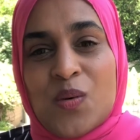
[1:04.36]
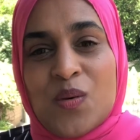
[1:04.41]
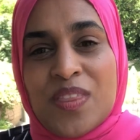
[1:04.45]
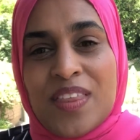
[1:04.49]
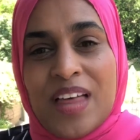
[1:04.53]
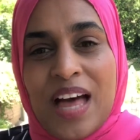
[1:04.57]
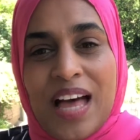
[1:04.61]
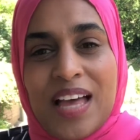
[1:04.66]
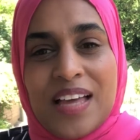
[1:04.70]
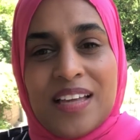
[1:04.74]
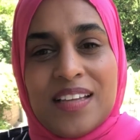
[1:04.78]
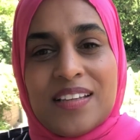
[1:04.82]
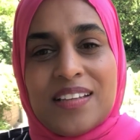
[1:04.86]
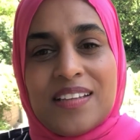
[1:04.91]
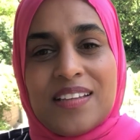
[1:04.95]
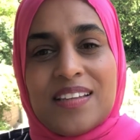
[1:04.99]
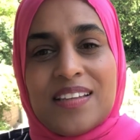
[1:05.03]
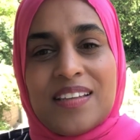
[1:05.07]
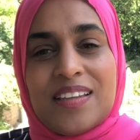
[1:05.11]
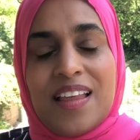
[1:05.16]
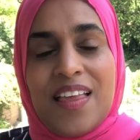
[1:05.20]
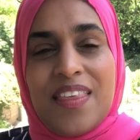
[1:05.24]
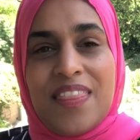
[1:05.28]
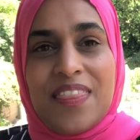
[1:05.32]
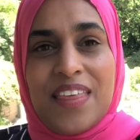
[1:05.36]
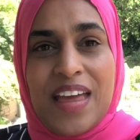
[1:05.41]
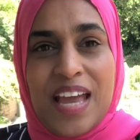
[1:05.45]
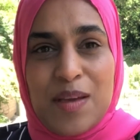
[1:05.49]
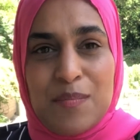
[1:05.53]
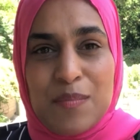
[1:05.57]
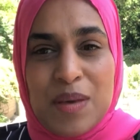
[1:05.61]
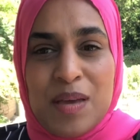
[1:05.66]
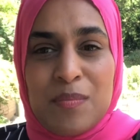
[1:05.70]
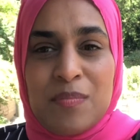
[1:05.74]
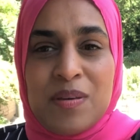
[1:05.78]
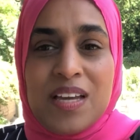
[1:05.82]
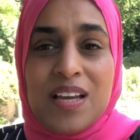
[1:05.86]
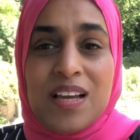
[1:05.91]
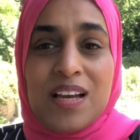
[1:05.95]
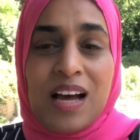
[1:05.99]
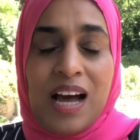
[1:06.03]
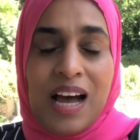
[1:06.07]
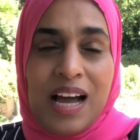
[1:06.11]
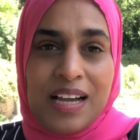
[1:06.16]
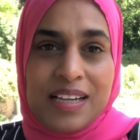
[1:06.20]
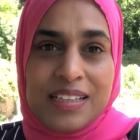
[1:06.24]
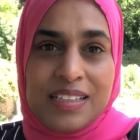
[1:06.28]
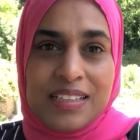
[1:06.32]
that they may be
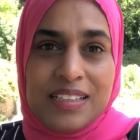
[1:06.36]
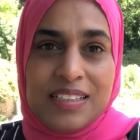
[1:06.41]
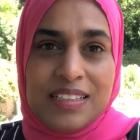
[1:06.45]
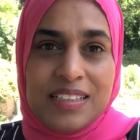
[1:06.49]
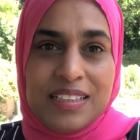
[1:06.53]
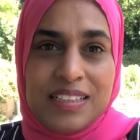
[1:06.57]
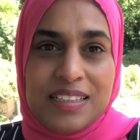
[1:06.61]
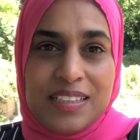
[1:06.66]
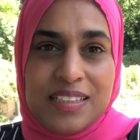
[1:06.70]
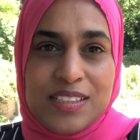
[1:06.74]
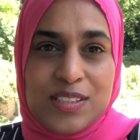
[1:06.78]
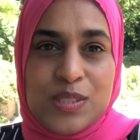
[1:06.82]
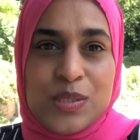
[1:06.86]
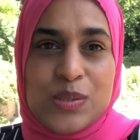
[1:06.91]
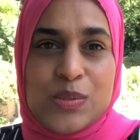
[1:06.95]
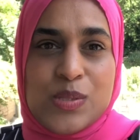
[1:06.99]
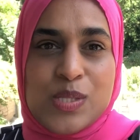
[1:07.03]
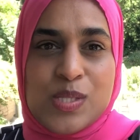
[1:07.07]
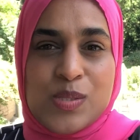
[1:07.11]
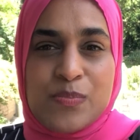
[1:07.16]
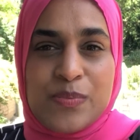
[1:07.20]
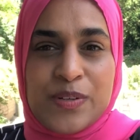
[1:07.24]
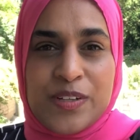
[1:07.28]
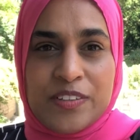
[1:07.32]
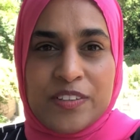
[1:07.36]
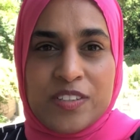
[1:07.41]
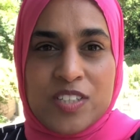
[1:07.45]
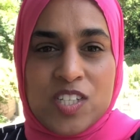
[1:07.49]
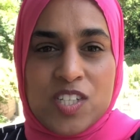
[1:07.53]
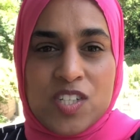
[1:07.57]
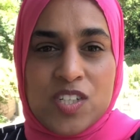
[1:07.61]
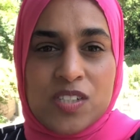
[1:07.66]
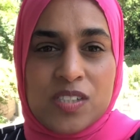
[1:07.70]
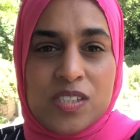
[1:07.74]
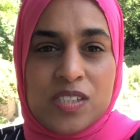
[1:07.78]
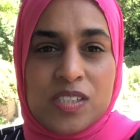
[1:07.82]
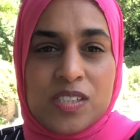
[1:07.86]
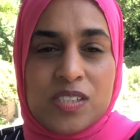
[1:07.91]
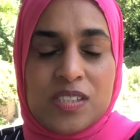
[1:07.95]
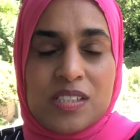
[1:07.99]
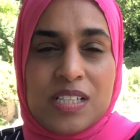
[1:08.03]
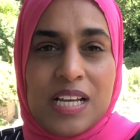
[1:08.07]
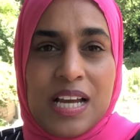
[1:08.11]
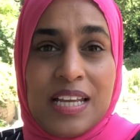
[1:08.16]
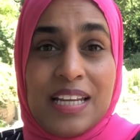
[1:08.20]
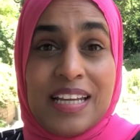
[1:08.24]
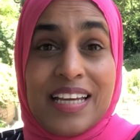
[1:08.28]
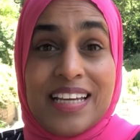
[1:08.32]
guided to spiritual
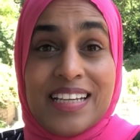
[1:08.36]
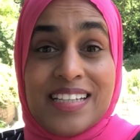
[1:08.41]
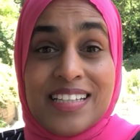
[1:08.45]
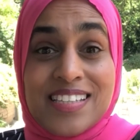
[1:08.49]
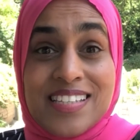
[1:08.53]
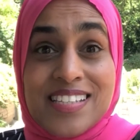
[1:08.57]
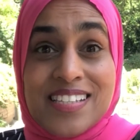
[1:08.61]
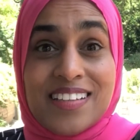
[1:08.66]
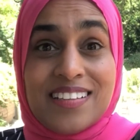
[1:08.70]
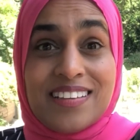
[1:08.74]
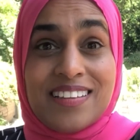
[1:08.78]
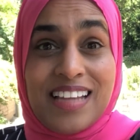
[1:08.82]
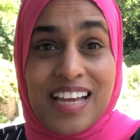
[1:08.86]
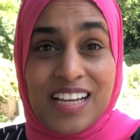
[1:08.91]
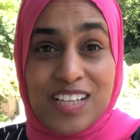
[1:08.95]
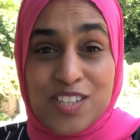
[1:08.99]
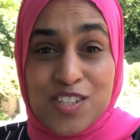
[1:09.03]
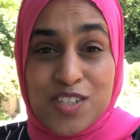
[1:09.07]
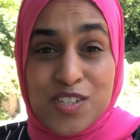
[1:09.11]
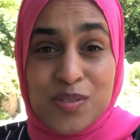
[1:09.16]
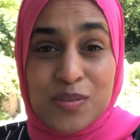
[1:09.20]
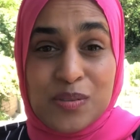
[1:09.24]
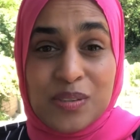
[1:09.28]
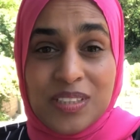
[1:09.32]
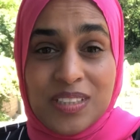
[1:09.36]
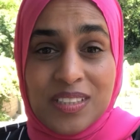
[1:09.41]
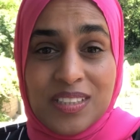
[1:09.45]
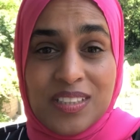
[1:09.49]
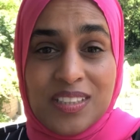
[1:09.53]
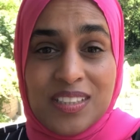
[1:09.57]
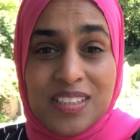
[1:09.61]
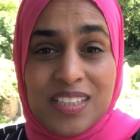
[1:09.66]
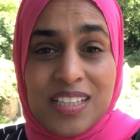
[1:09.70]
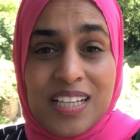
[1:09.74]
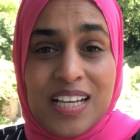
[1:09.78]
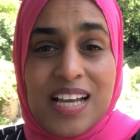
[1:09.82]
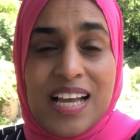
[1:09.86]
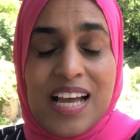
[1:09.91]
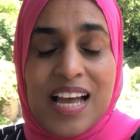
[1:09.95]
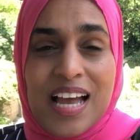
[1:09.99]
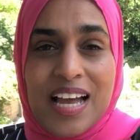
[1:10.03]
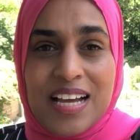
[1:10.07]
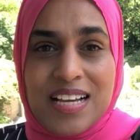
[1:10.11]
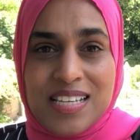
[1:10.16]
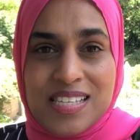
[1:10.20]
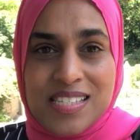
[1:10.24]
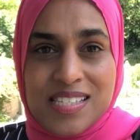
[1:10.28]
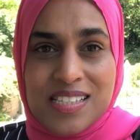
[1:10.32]
and intellectual
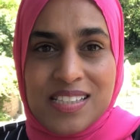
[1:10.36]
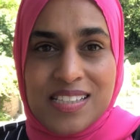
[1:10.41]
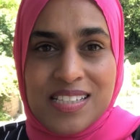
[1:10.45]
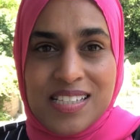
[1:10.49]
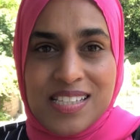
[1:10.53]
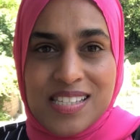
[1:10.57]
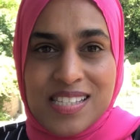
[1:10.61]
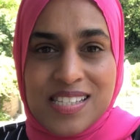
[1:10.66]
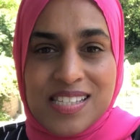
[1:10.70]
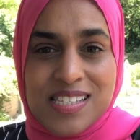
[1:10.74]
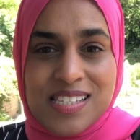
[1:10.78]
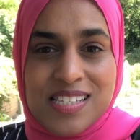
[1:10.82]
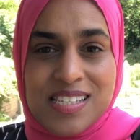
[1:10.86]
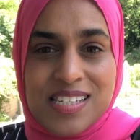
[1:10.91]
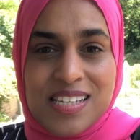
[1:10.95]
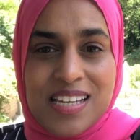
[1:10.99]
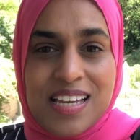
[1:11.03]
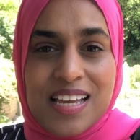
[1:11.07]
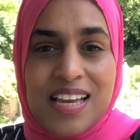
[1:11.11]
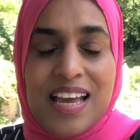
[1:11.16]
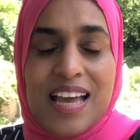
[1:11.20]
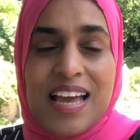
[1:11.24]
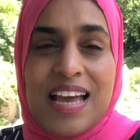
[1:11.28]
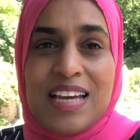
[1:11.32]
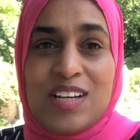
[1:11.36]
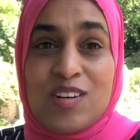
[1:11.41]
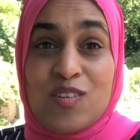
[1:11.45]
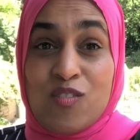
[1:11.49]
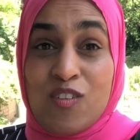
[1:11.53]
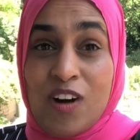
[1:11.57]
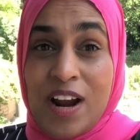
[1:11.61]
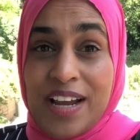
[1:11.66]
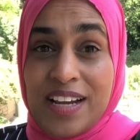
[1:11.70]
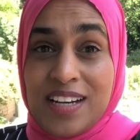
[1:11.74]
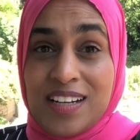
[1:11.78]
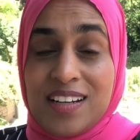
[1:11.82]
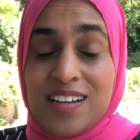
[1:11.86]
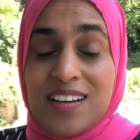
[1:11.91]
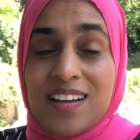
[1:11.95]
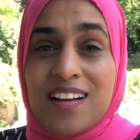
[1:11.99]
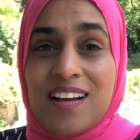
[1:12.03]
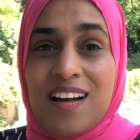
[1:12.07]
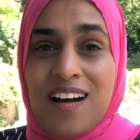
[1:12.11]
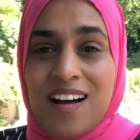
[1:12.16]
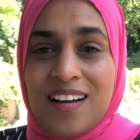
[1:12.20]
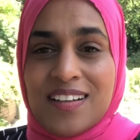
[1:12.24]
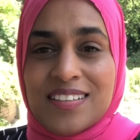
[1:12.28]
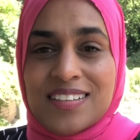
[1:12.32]
excellence and right
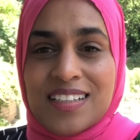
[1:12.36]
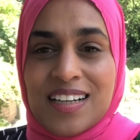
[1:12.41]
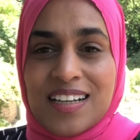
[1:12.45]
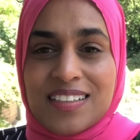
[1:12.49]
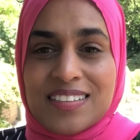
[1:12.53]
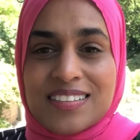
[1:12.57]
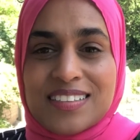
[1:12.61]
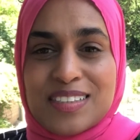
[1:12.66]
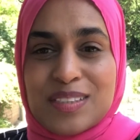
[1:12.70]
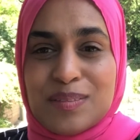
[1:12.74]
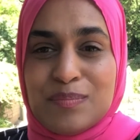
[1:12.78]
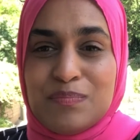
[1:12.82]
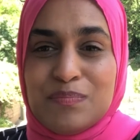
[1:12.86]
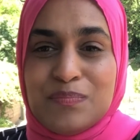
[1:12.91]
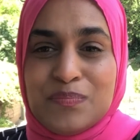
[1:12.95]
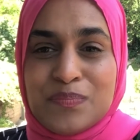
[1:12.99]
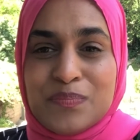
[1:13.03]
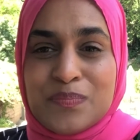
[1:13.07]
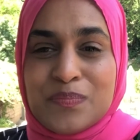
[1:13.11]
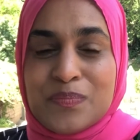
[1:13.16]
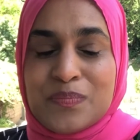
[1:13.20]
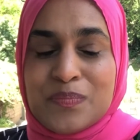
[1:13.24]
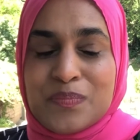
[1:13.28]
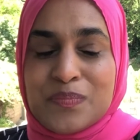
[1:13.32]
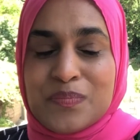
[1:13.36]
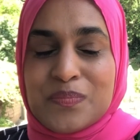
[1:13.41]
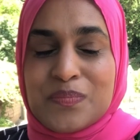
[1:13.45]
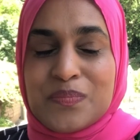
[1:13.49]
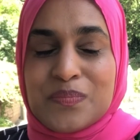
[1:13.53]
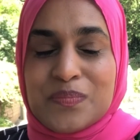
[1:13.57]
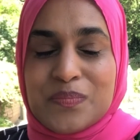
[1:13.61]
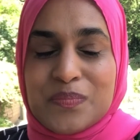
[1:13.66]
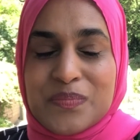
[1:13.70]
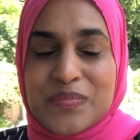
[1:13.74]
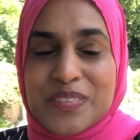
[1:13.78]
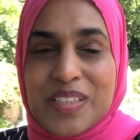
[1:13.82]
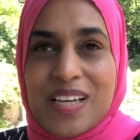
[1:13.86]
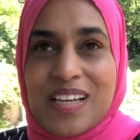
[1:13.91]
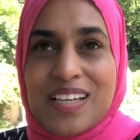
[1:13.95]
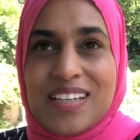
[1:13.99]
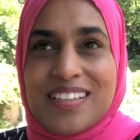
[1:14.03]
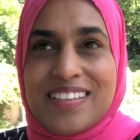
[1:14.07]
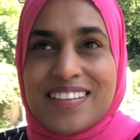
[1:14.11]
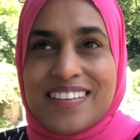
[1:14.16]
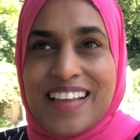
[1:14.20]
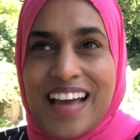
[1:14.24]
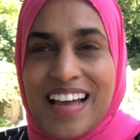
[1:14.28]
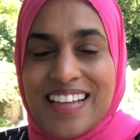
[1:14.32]
conduct.
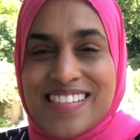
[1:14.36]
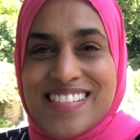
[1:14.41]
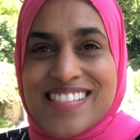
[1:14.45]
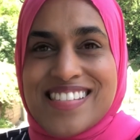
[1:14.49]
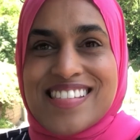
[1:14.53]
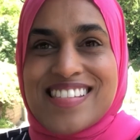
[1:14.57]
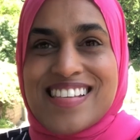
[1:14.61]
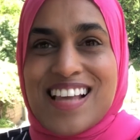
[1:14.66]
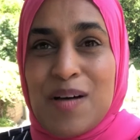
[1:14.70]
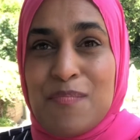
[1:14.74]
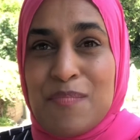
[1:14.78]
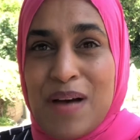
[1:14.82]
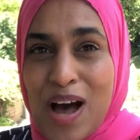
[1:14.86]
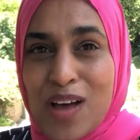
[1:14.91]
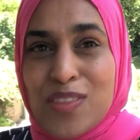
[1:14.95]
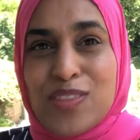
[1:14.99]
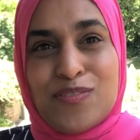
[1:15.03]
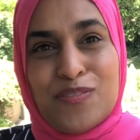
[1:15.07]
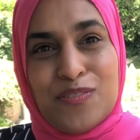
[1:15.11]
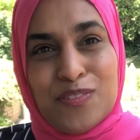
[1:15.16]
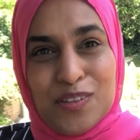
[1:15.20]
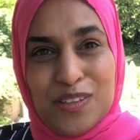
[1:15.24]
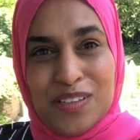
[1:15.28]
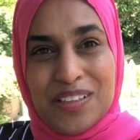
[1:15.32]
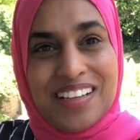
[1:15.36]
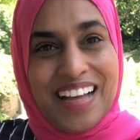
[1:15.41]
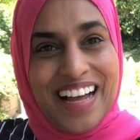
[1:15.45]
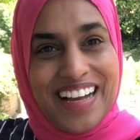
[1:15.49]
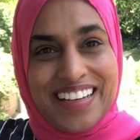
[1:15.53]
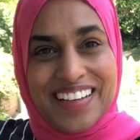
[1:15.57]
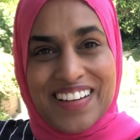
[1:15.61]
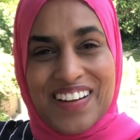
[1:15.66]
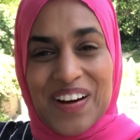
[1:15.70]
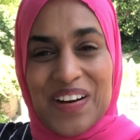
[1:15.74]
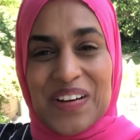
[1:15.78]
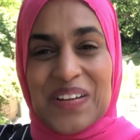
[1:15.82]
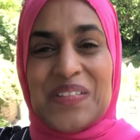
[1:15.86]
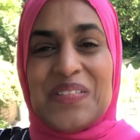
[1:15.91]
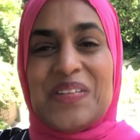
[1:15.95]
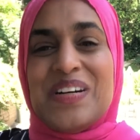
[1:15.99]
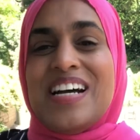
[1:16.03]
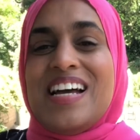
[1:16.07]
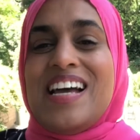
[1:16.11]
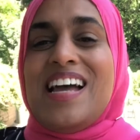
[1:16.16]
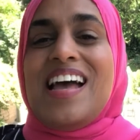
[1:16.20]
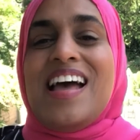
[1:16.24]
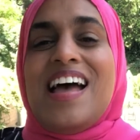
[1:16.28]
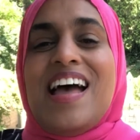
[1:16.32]
That's a mouthful, I know.
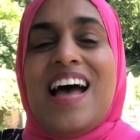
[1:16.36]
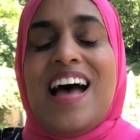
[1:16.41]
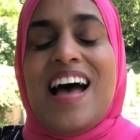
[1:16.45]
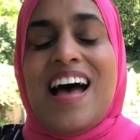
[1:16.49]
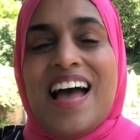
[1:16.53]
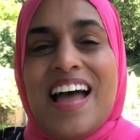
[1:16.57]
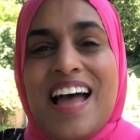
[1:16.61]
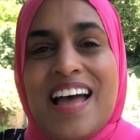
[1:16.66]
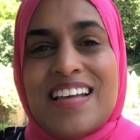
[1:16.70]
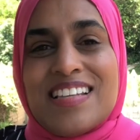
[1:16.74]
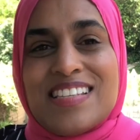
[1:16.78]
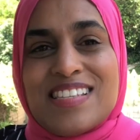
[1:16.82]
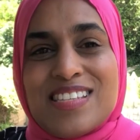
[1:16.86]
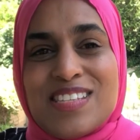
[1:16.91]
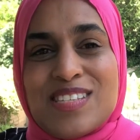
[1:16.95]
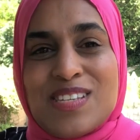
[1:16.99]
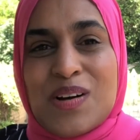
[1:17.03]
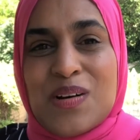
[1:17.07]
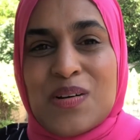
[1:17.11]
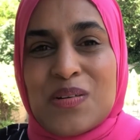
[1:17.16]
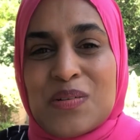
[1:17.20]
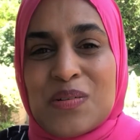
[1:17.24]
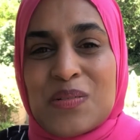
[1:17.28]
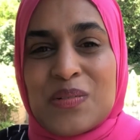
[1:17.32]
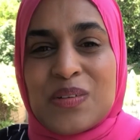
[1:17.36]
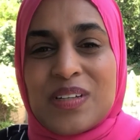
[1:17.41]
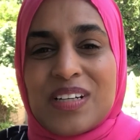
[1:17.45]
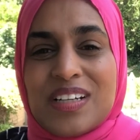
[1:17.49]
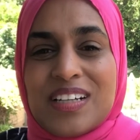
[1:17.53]
And so,